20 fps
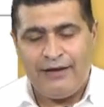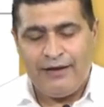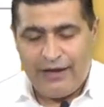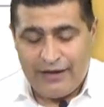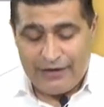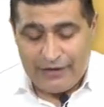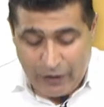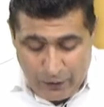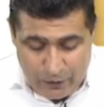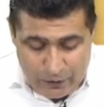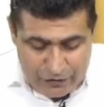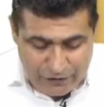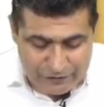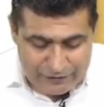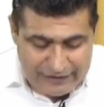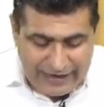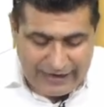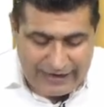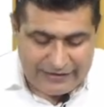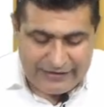And out of
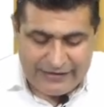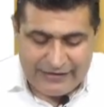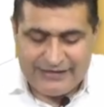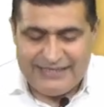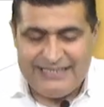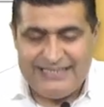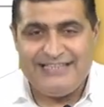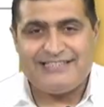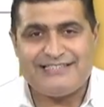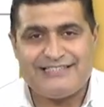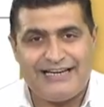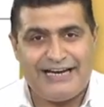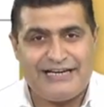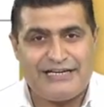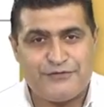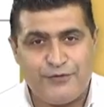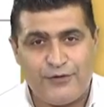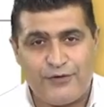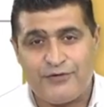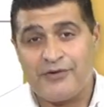that, E
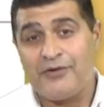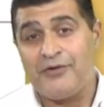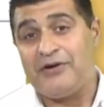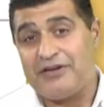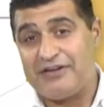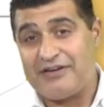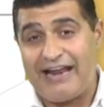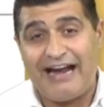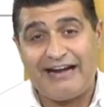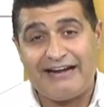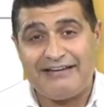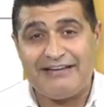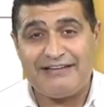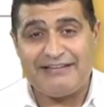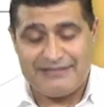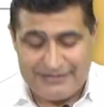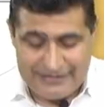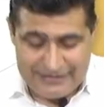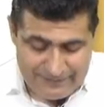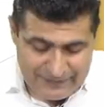stands for, you know,
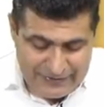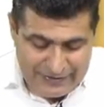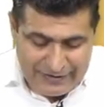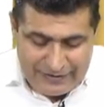attracting